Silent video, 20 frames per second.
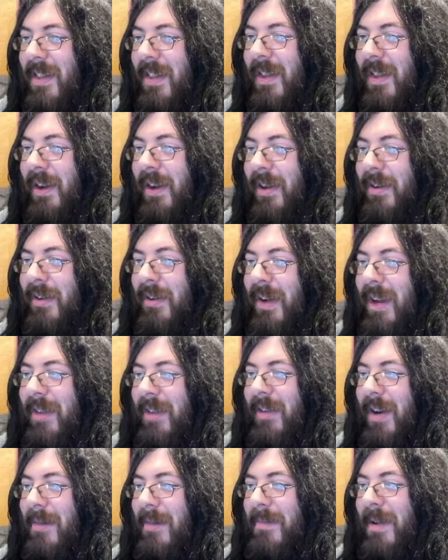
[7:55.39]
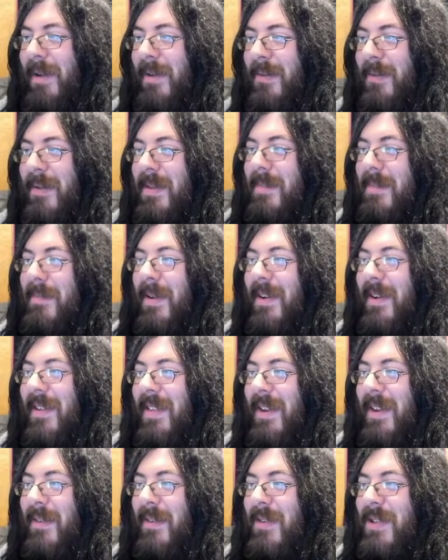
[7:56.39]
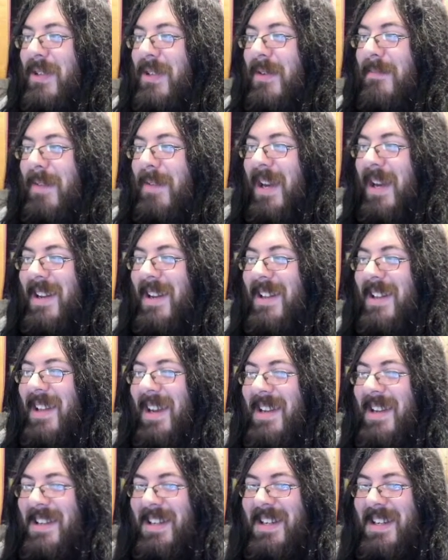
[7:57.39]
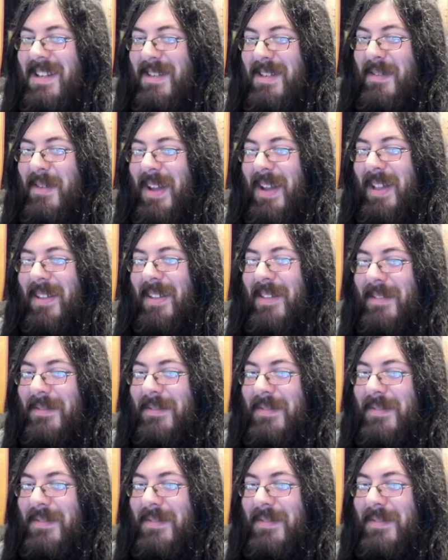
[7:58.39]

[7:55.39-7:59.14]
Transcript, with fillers: Your great-grandpa was part of the original band in 1912.